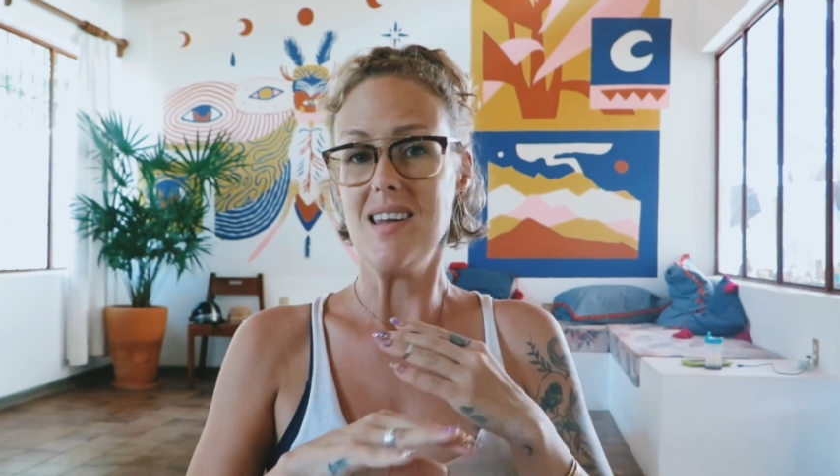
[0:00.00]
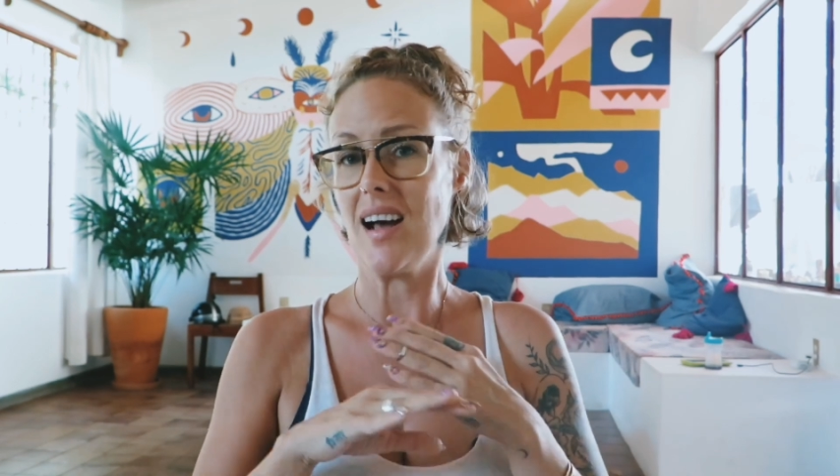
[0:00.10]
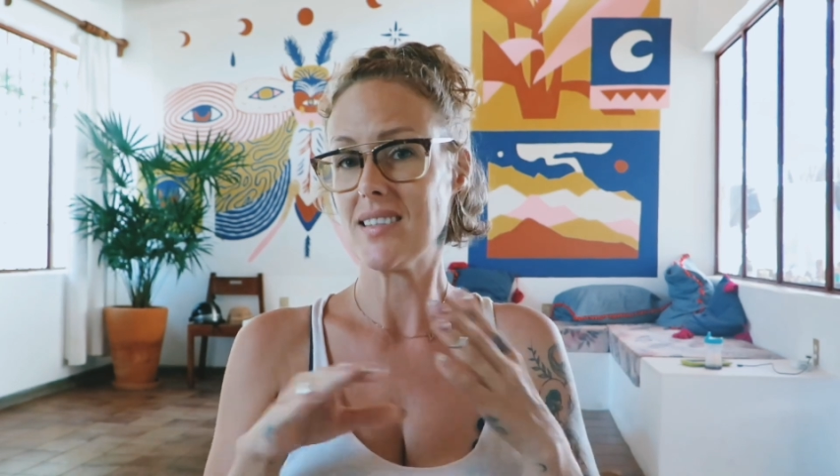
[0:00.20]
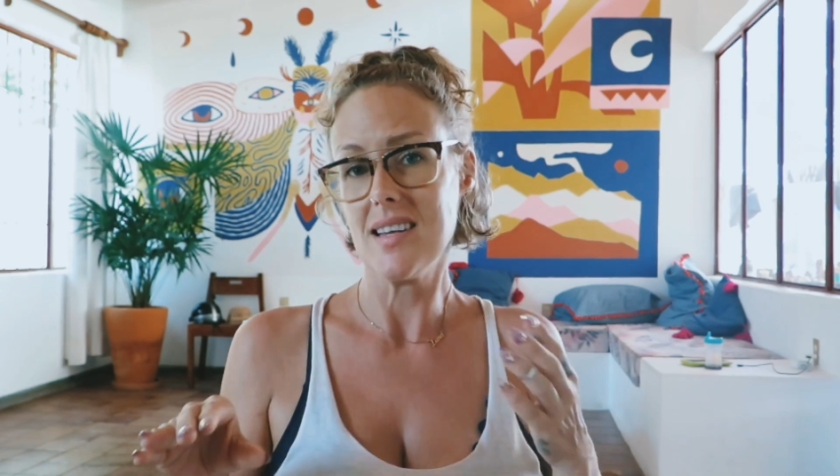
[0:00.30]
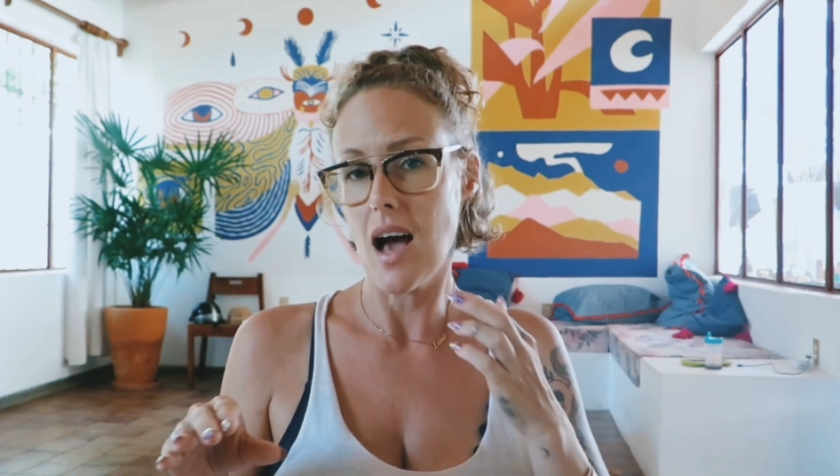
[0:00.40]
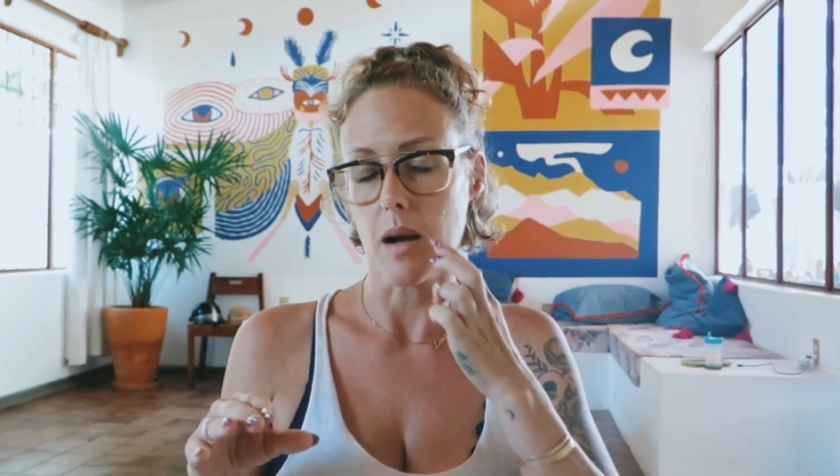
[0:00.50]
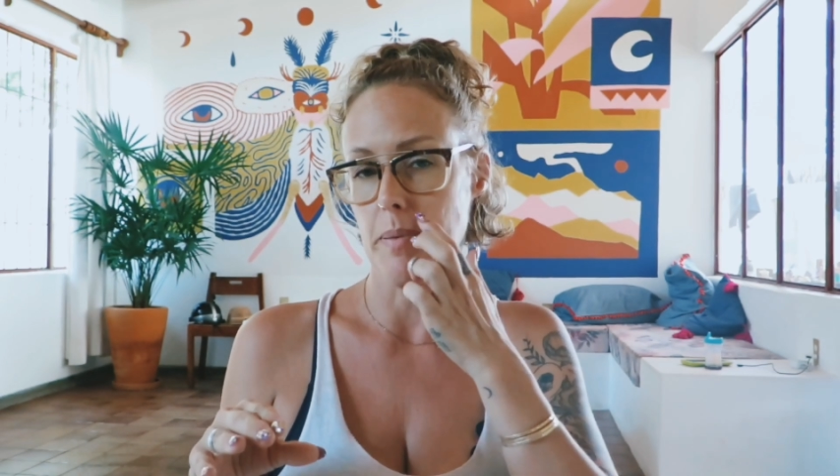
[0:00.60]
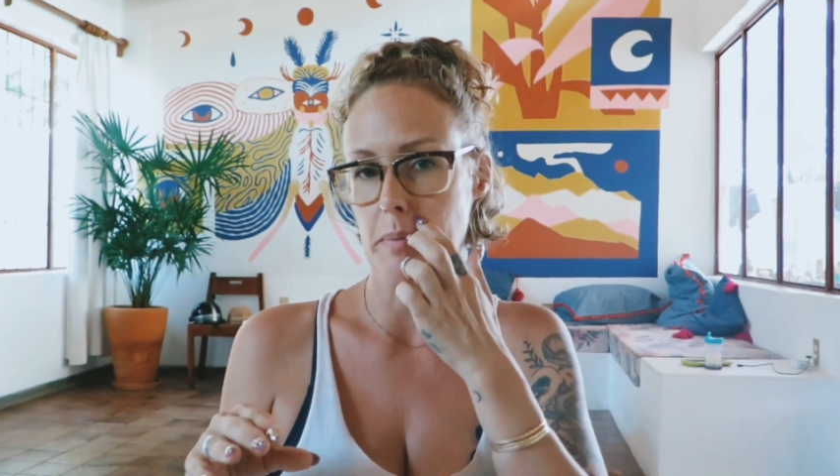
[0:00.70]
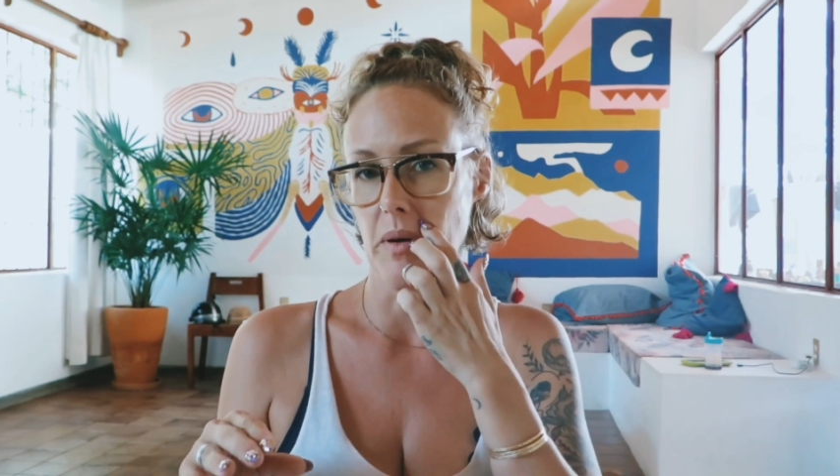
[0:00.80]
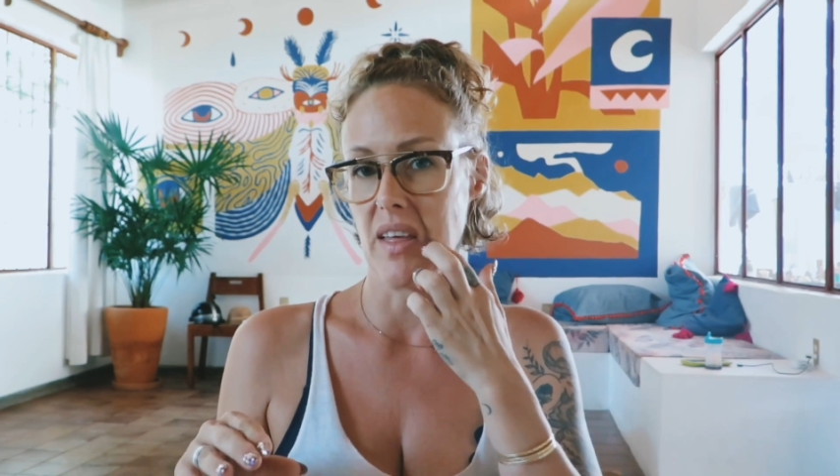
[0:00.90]
not to
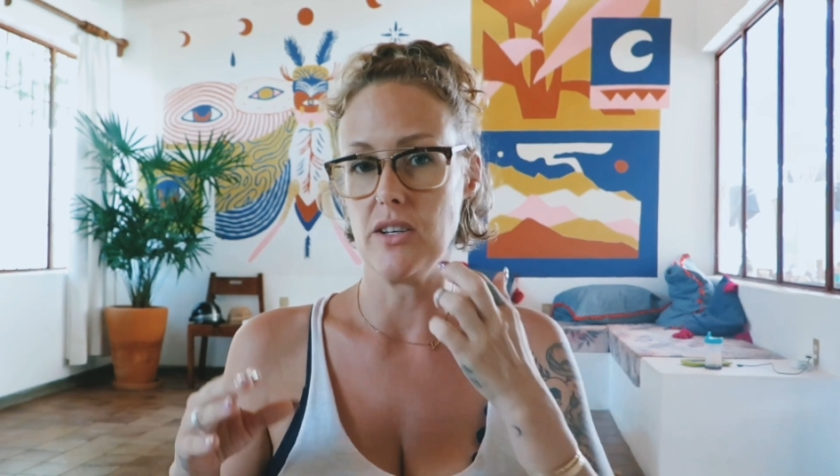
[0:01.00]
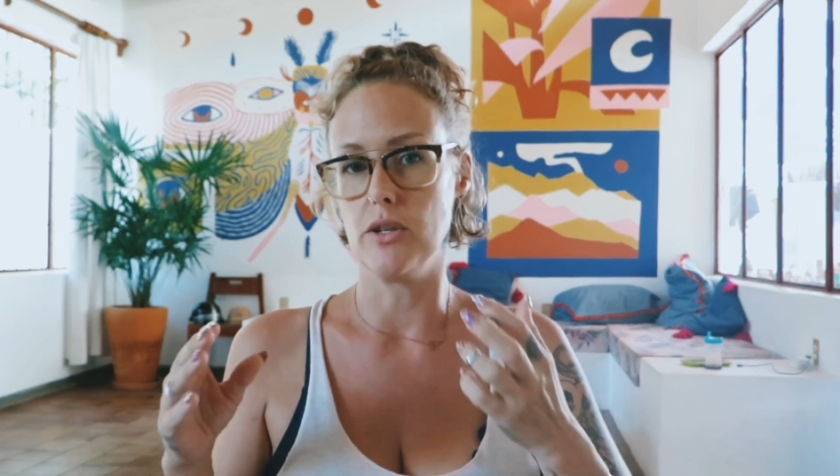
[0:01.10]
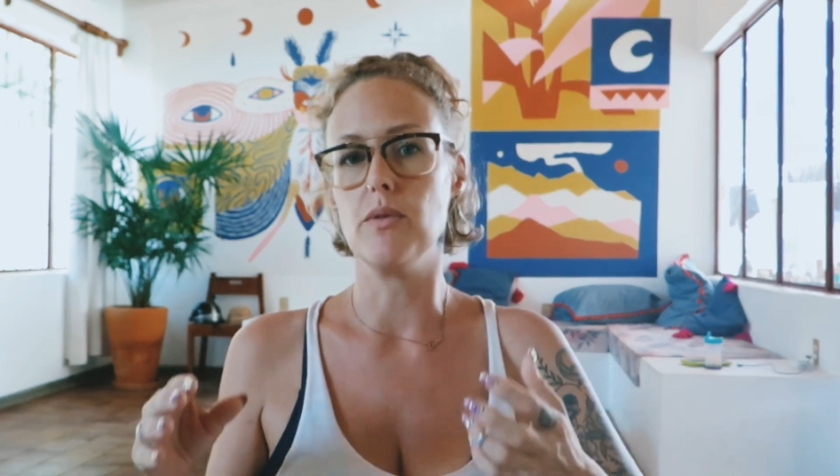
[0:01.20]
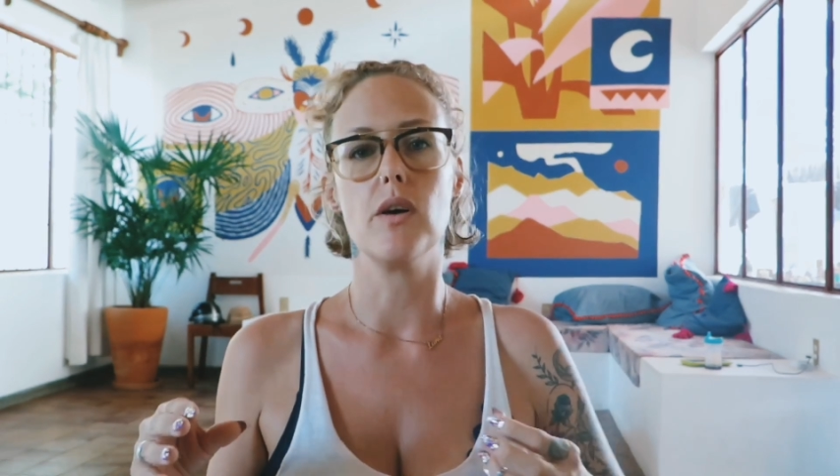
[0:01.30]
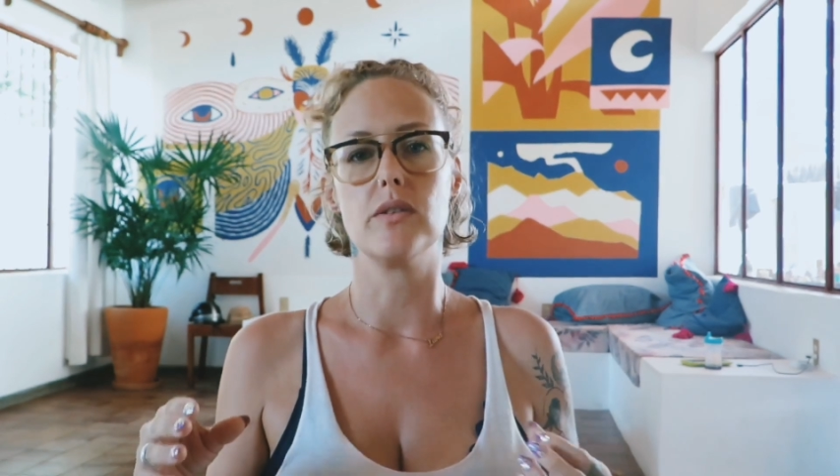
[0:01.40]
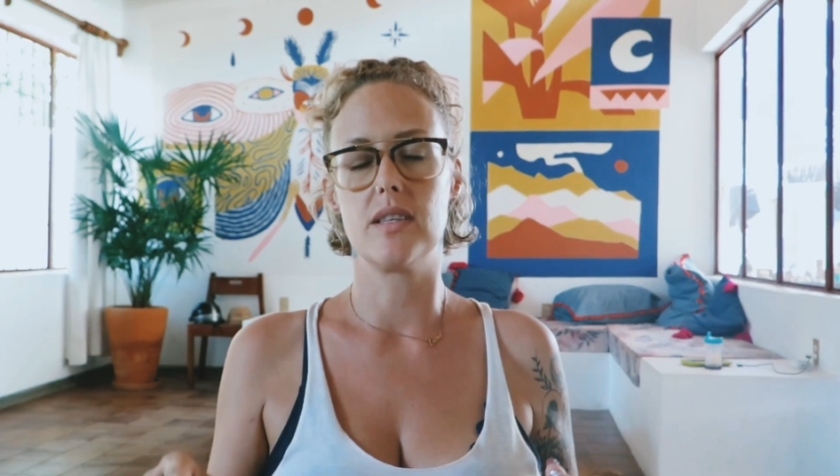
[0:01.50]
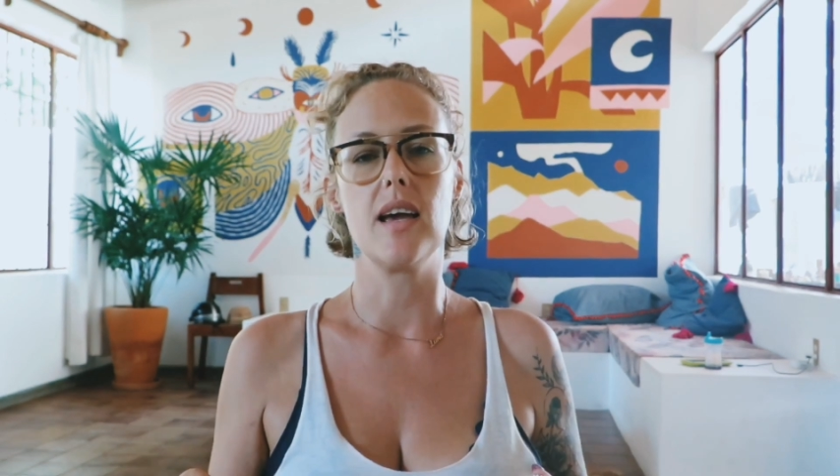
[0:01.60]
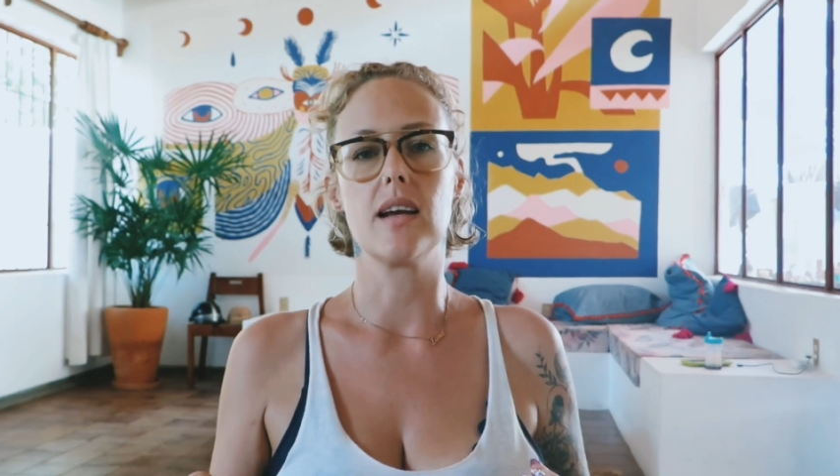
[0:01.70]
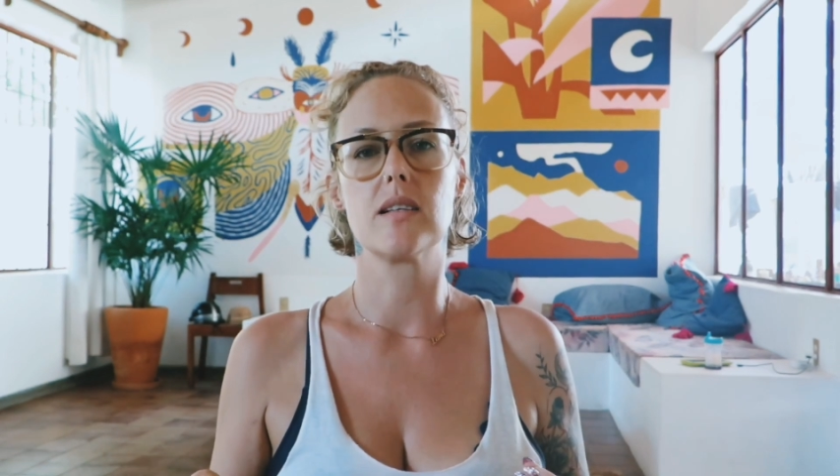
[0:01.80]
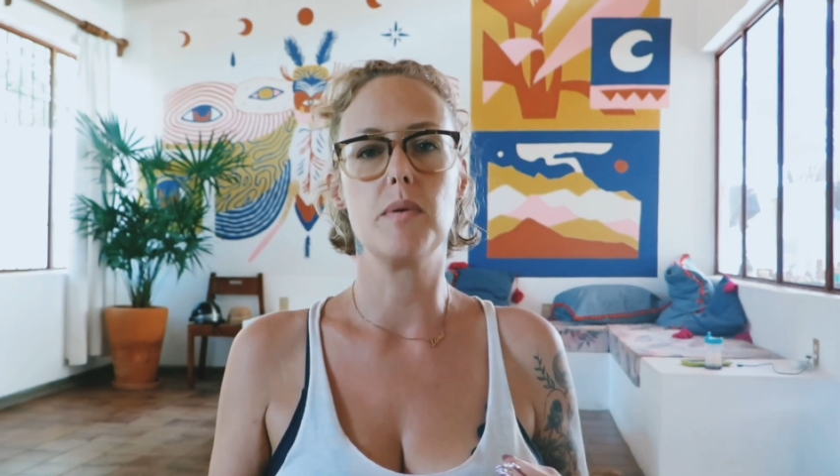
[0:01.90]
knock people that do those
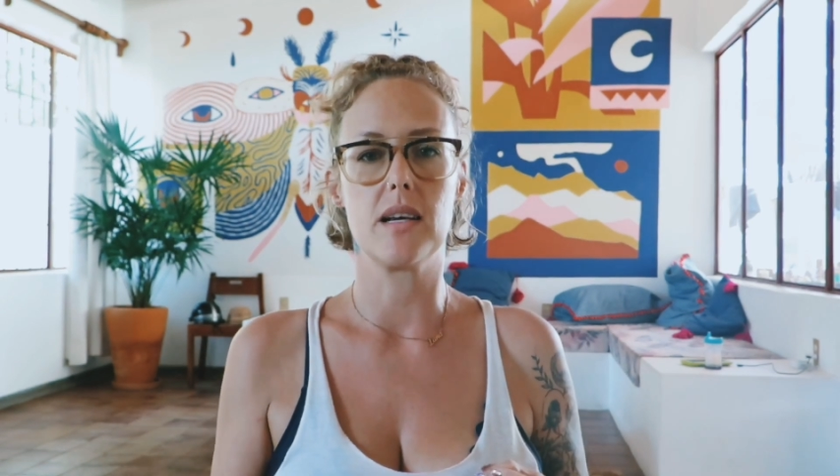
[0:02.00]
things,